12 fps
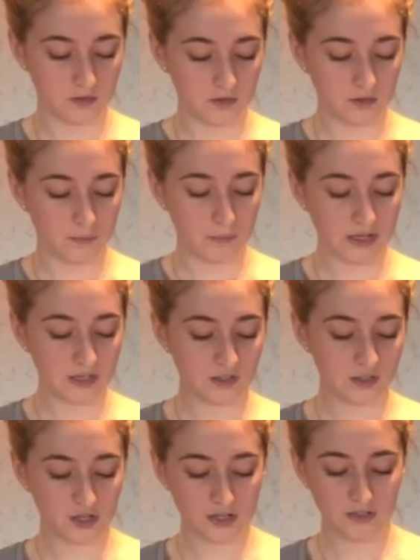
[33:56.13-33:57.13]
Megan
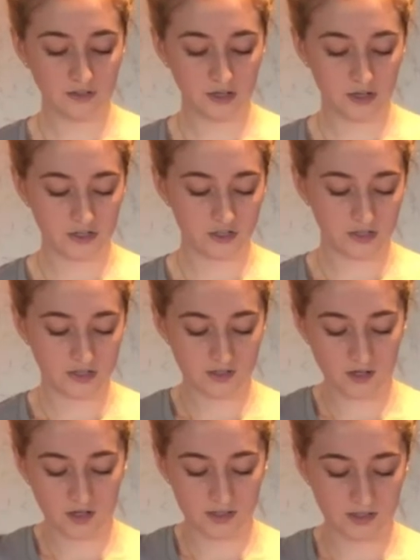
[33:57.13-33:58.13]
is cooking lunch, that's
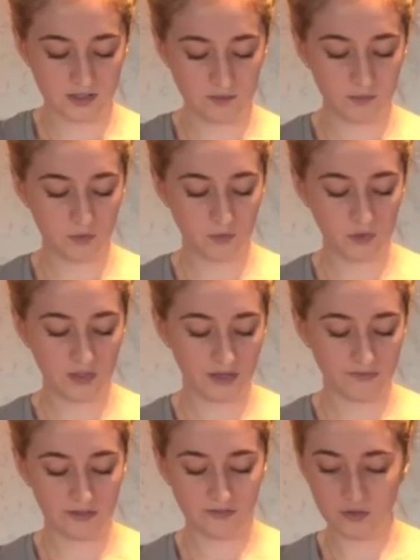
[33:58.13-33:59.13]
awesome. Would
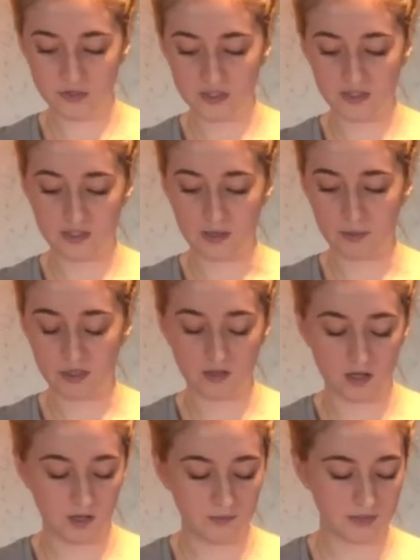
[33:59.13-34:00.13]
love it if you did supper
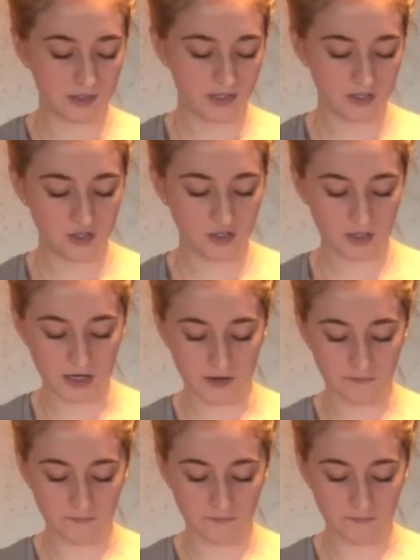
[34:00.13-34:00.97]
clubs. I can do that.